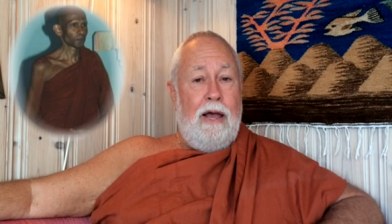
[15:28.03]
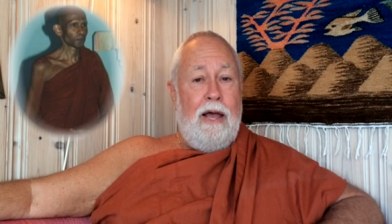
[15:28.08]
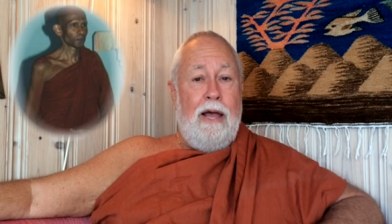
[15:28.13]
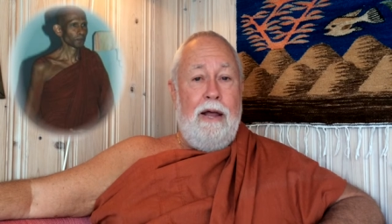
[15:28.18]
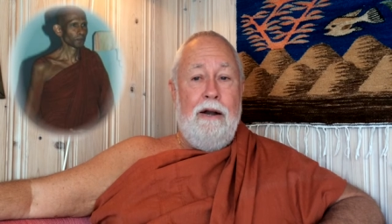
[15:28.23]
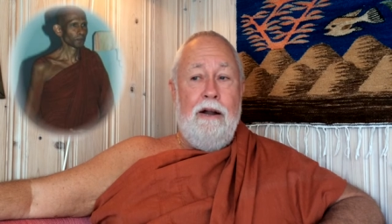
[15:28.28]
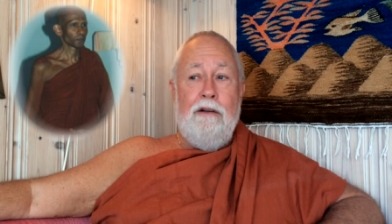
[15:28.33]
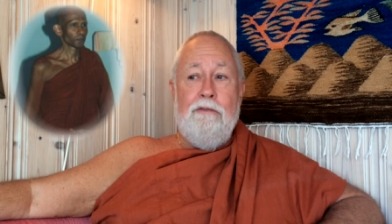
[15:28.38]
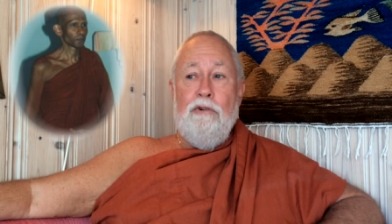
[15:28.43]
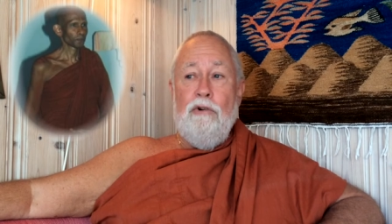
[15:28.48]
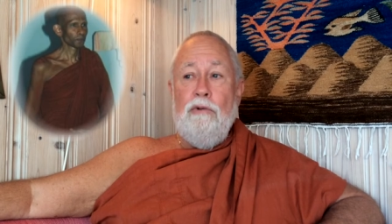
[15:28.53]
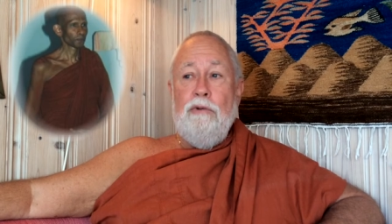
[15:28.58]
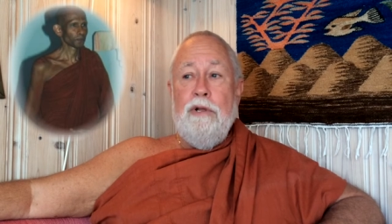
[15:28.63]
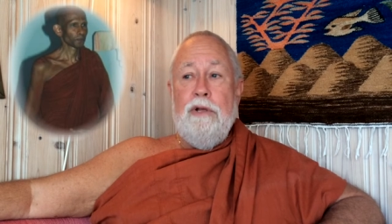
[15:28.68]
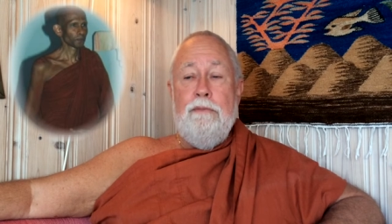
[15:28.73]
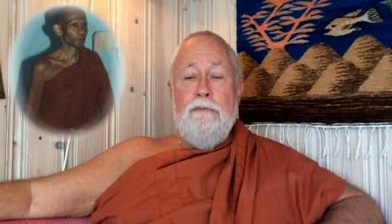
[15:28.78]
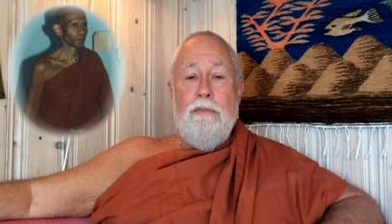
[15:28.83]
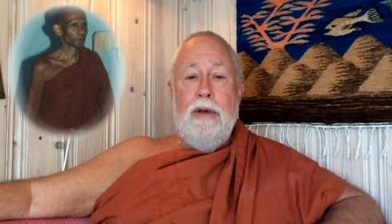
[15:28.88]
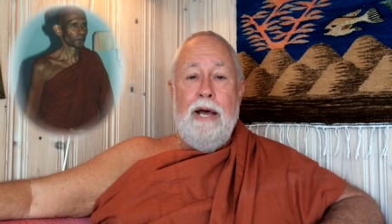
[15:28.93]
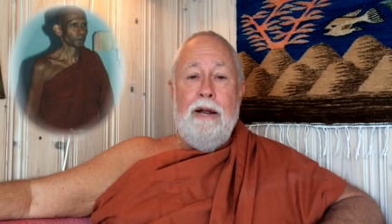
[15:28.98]
And I've
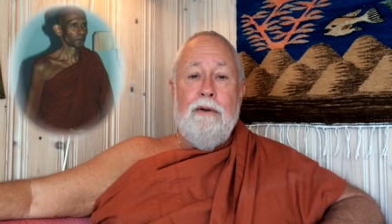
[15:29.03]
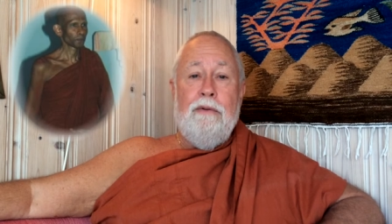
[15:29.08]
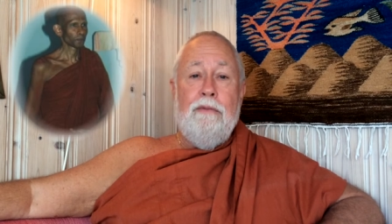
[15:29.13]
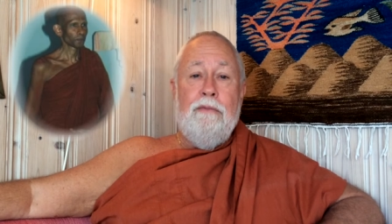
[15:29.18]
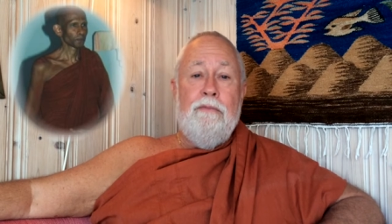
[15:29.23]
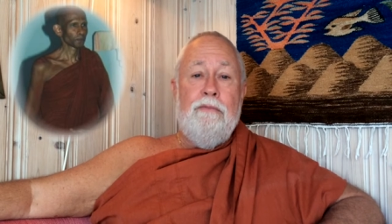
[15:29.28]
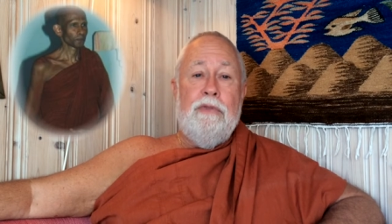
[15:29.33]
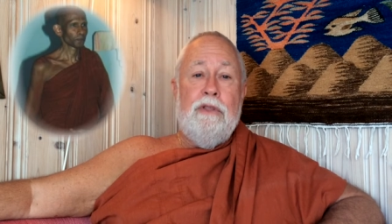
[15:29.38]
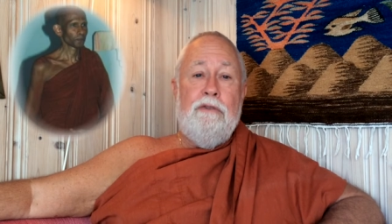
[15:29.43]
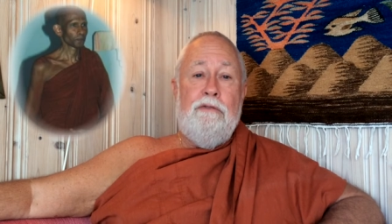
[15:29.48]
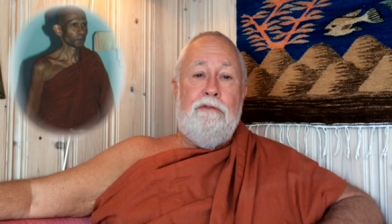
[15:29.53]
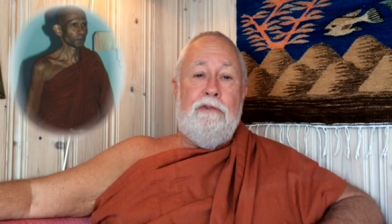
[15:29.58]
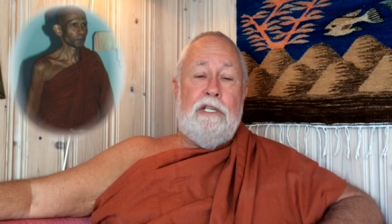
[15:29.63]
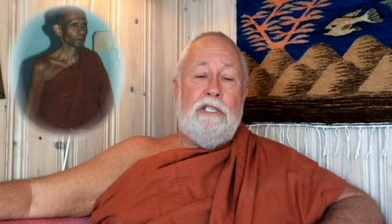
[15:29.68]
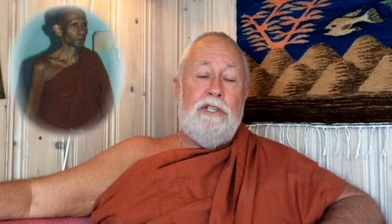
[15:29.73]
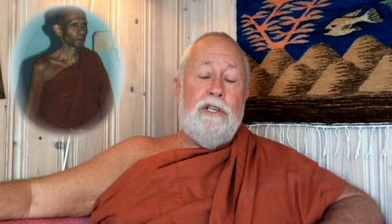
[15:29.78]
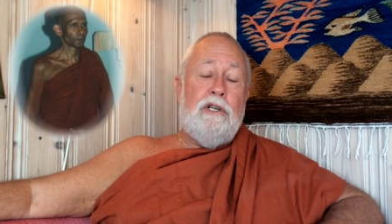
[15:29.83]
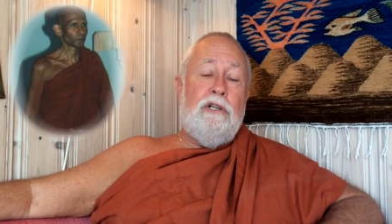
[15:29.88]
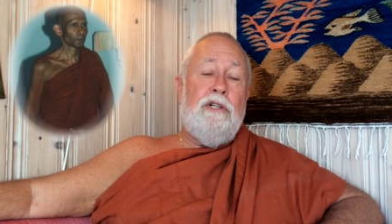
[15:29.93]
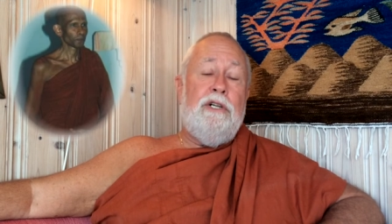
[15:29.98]
only met
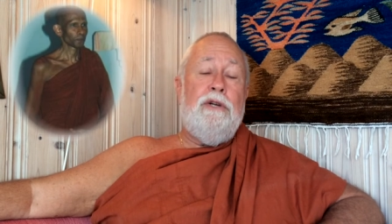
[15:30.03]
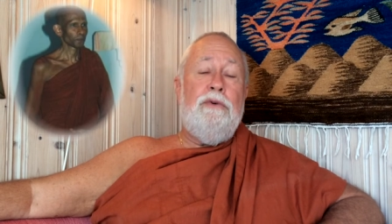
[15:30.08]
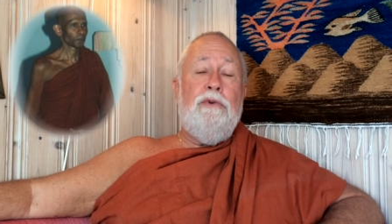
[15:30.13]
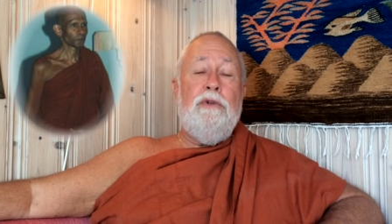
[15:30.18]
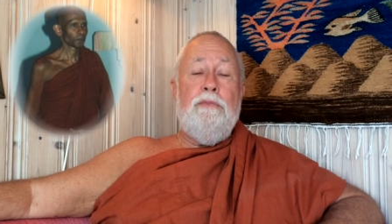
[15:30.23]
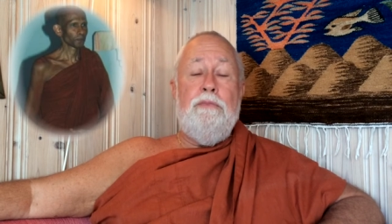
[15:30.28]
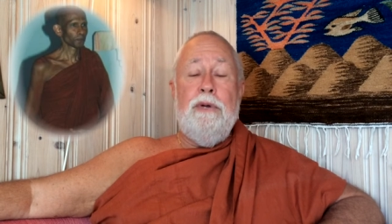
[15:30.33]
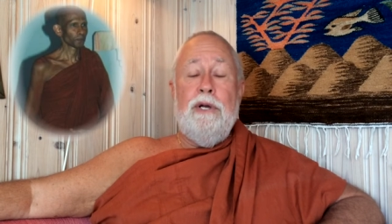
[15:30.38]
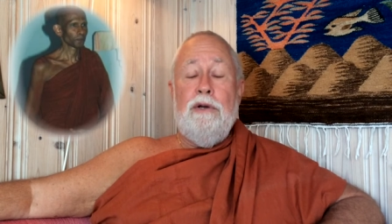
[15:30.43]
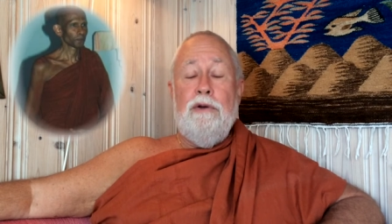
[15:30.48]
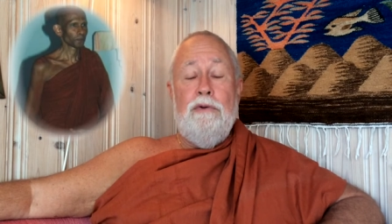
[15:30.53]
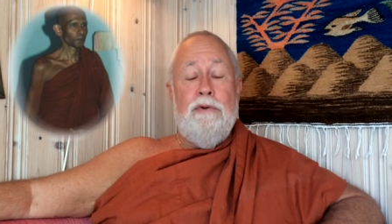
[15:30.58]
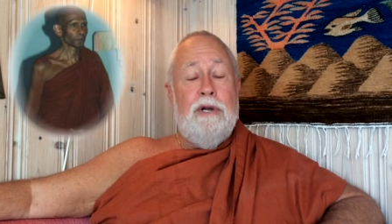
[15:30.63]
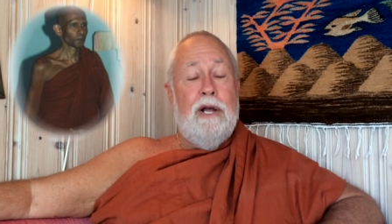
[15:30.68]
physically with Bhikkhu